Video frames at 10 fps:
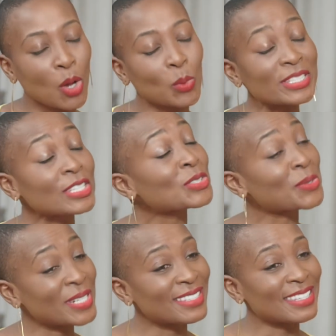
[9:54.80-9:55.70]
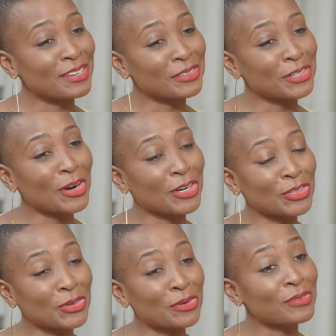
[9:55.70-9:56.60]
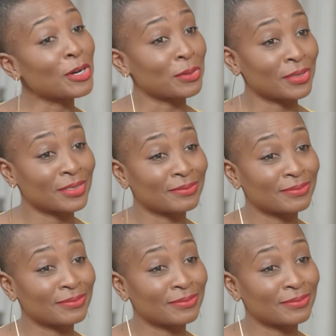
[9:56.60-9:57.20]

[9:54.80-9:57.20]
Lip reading: What's the screensaver on your phone?